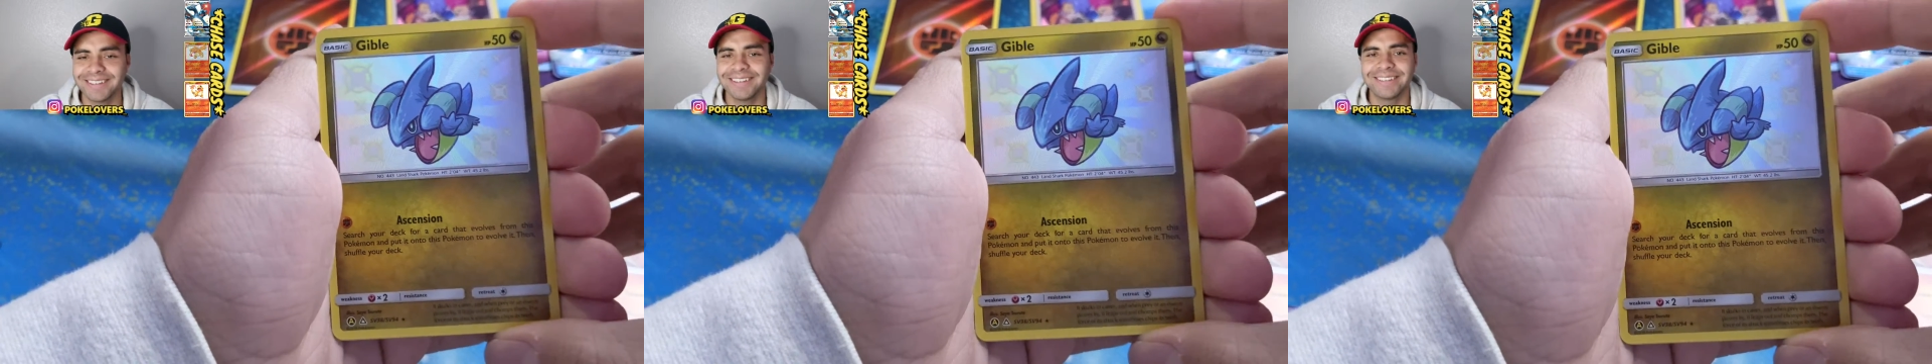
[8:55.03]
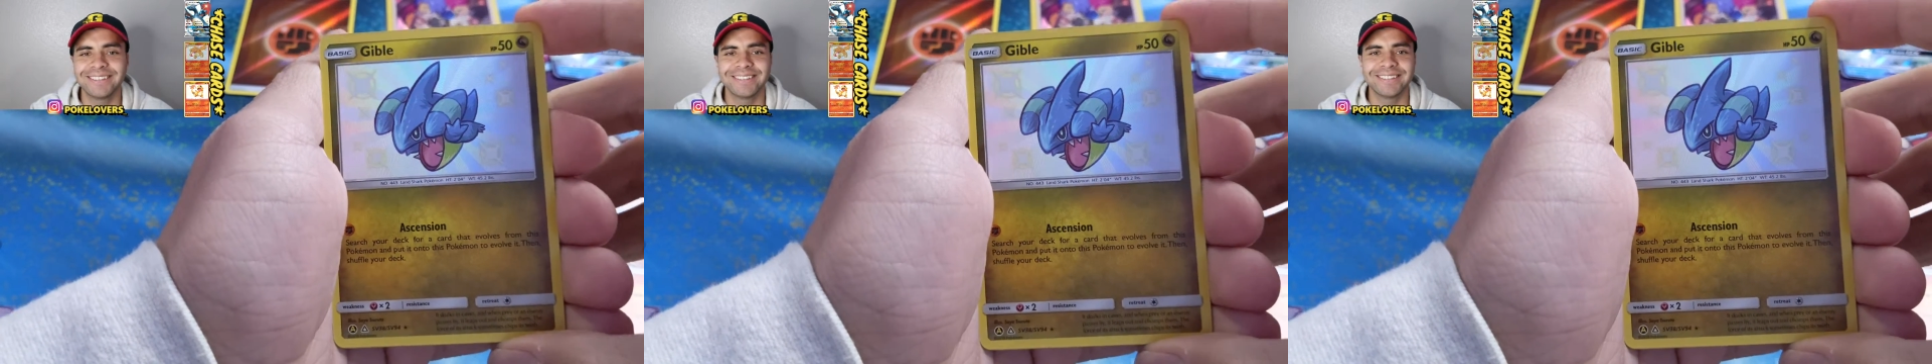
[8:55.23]

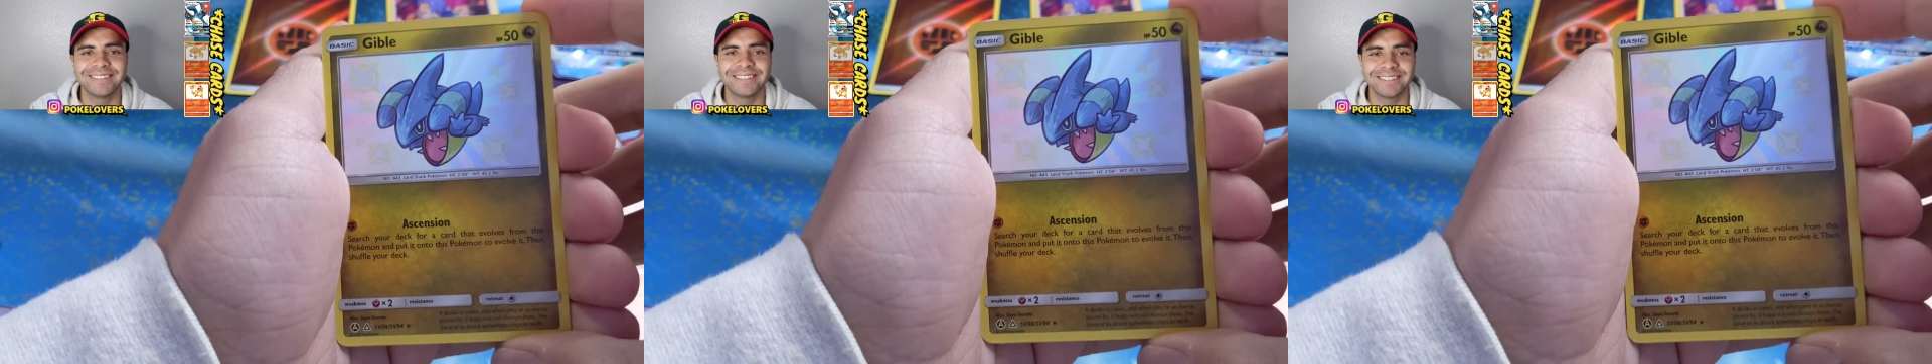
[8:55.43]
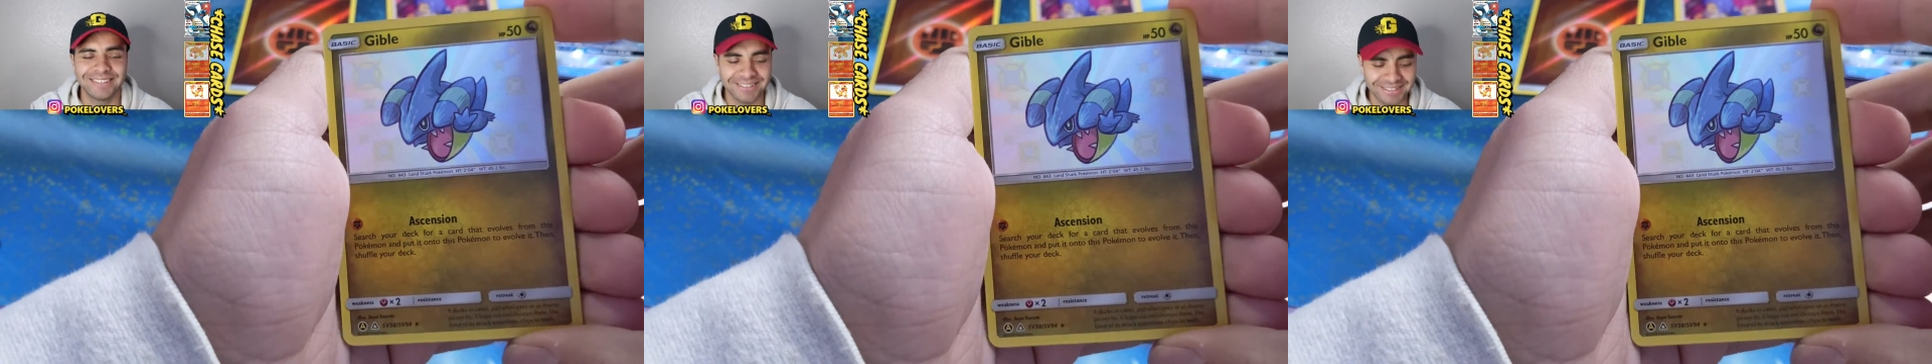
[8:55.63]

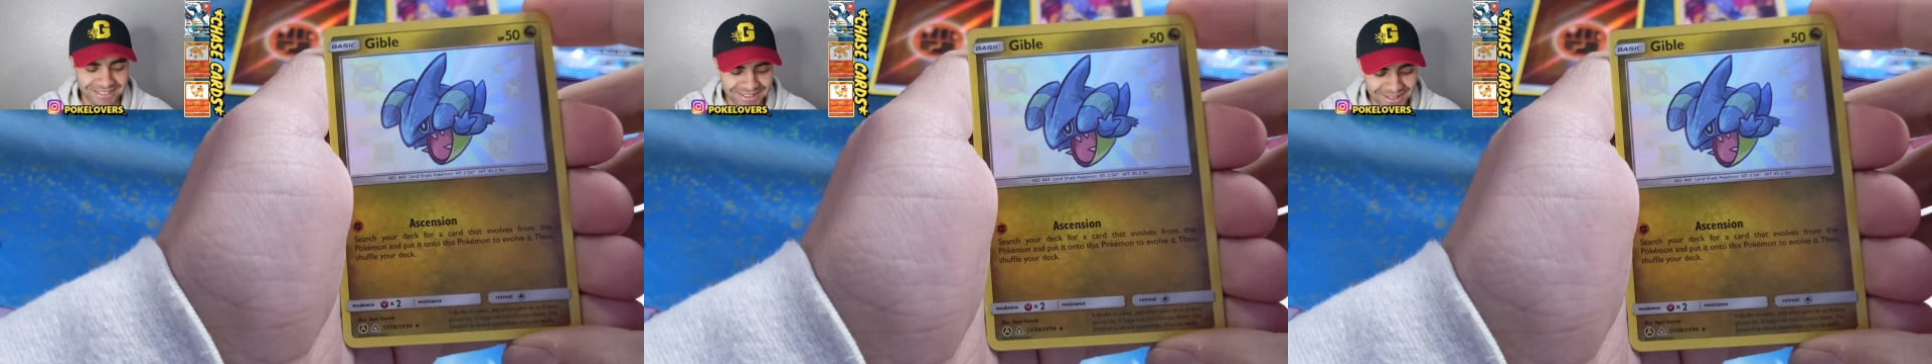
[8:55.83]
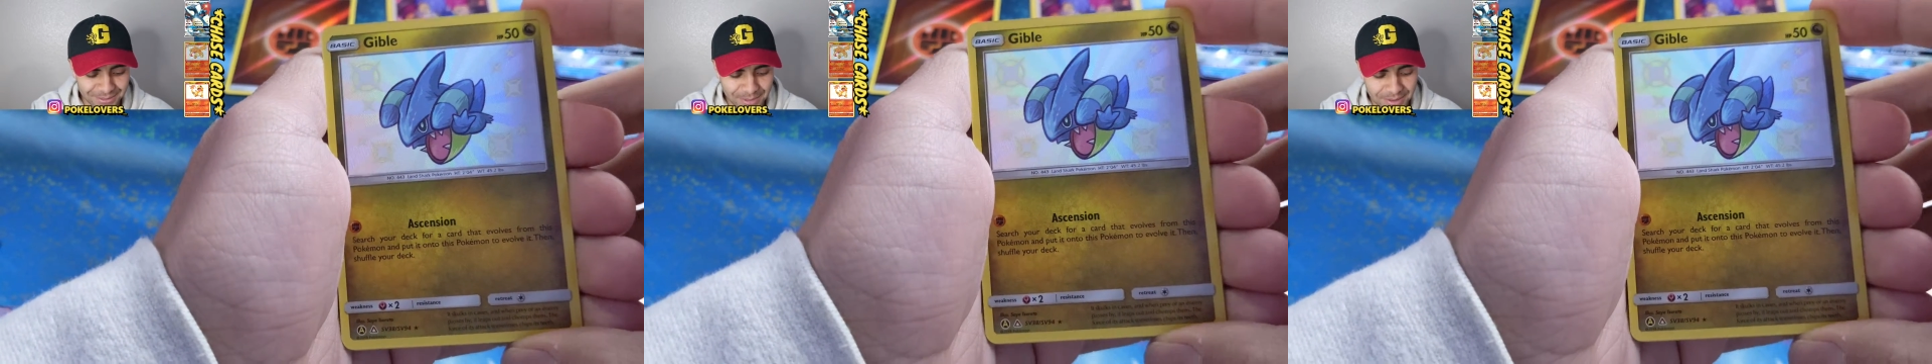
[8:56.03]
oh,
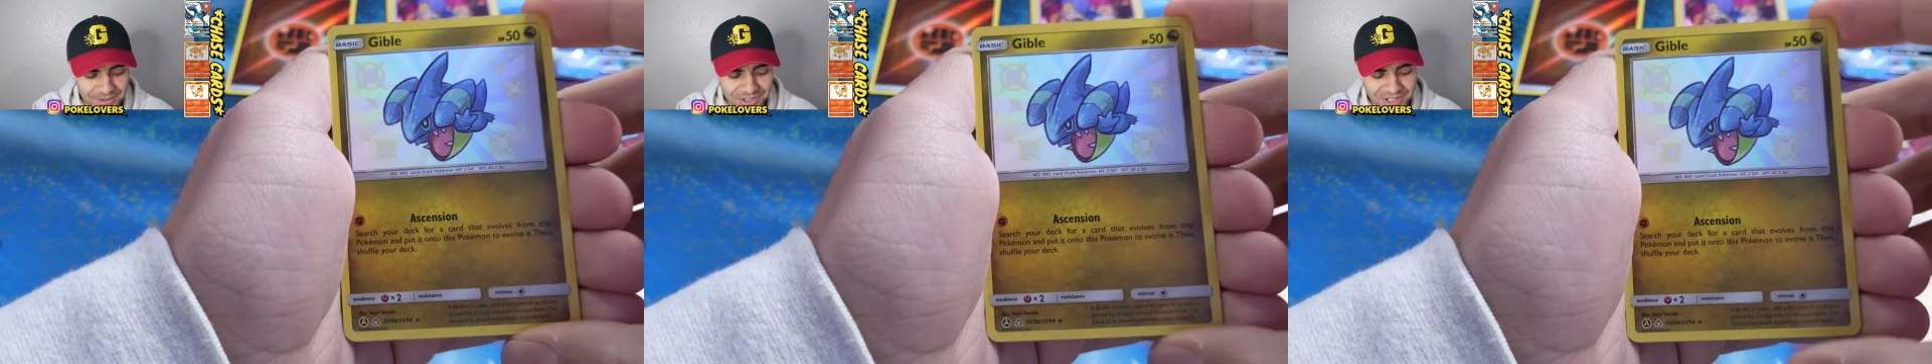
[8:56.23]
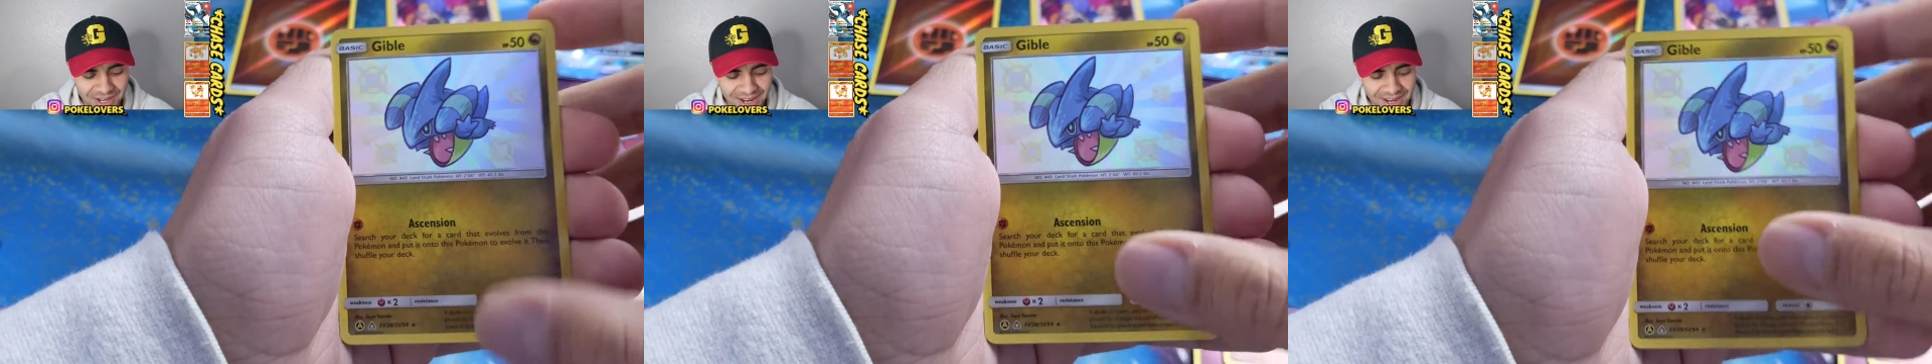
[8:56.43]
another baby
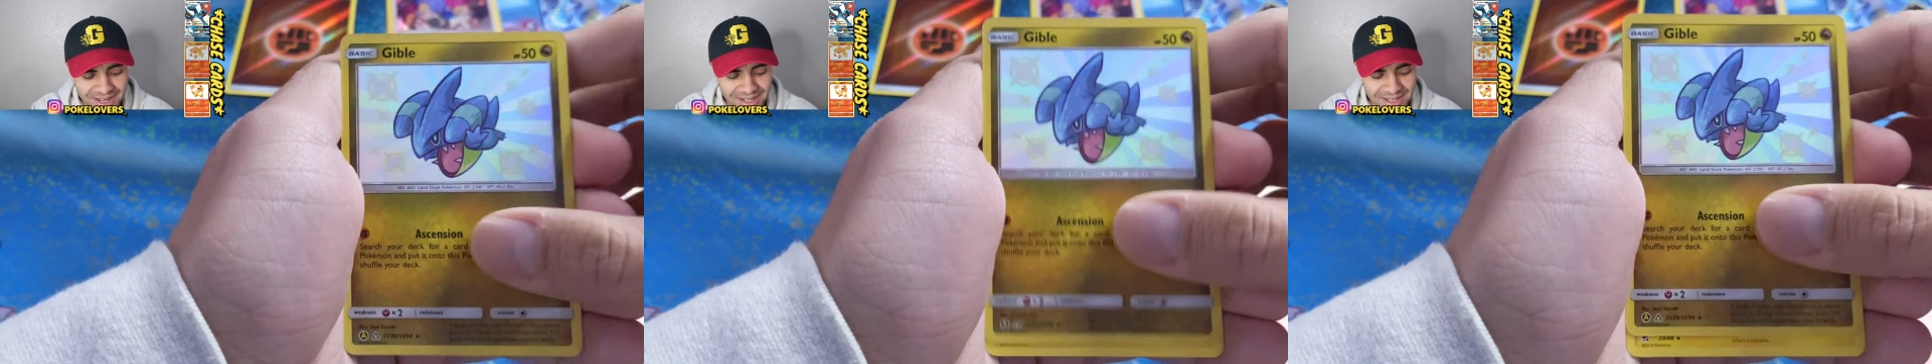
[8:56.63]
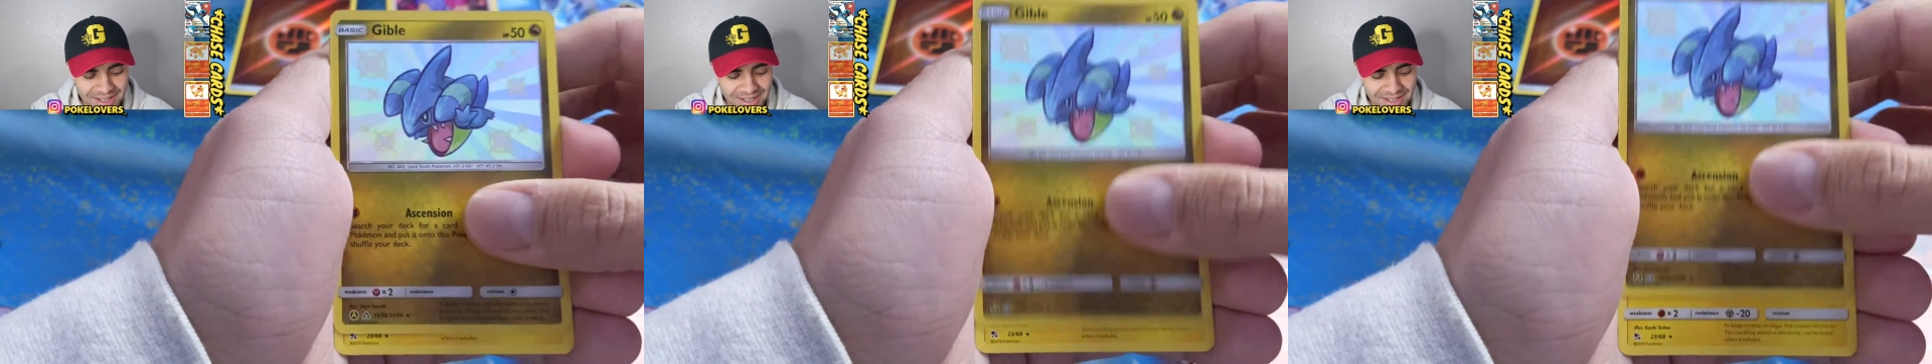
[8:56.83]

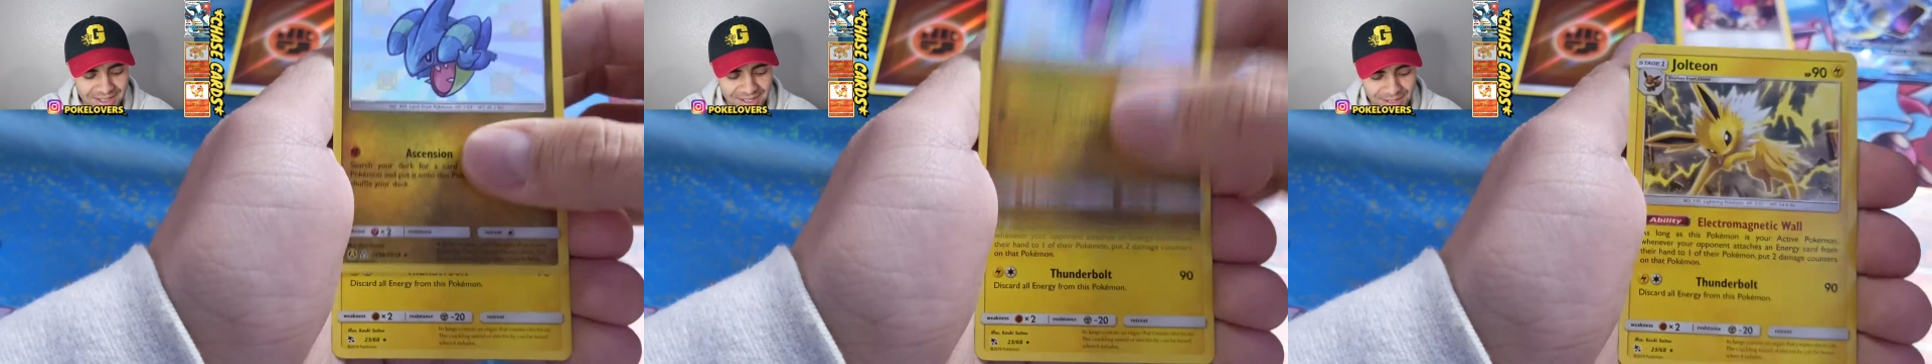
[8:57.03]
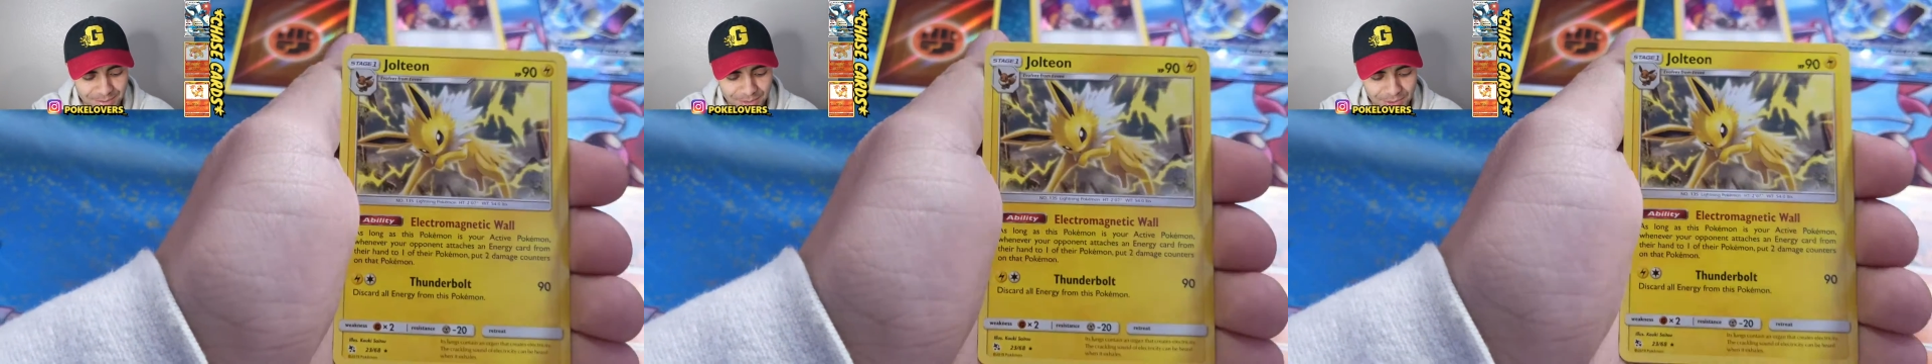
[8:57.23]
shiny,
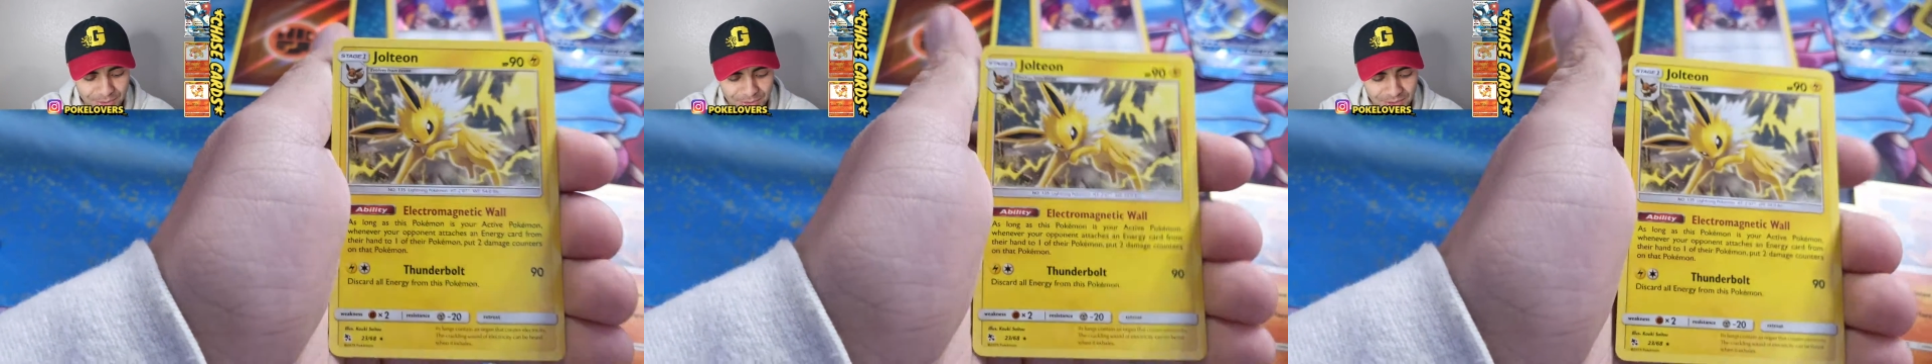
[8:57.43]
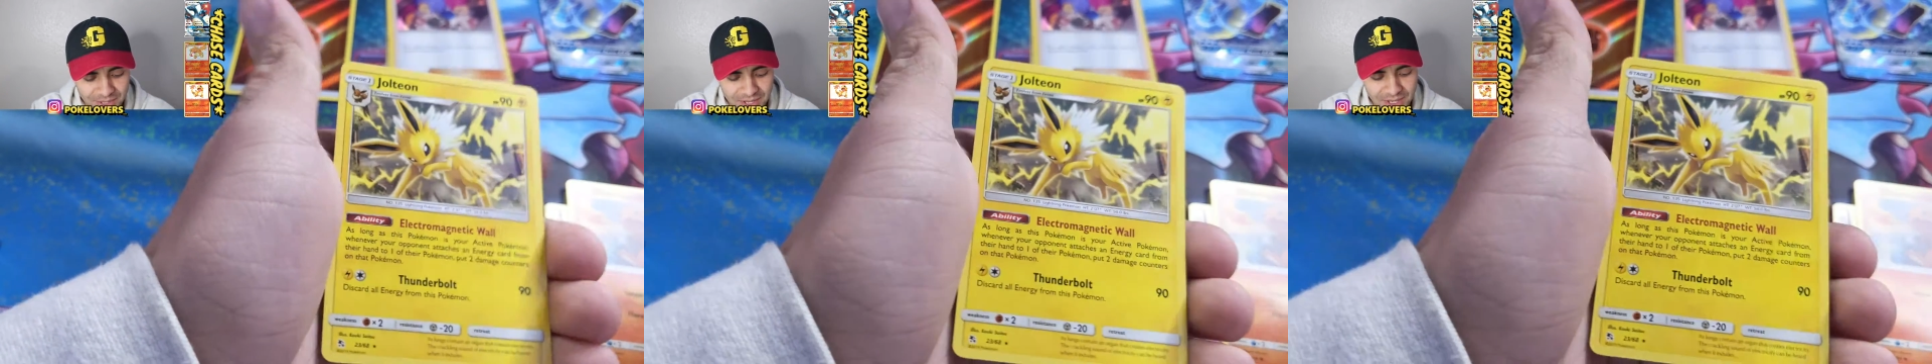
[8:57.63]

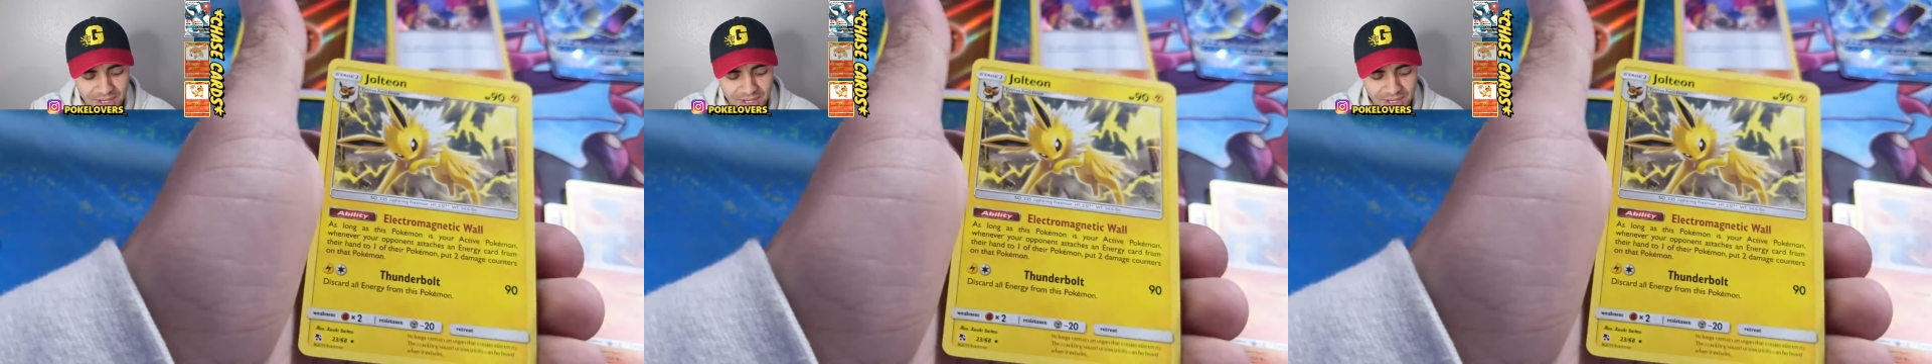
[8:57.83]
Gible,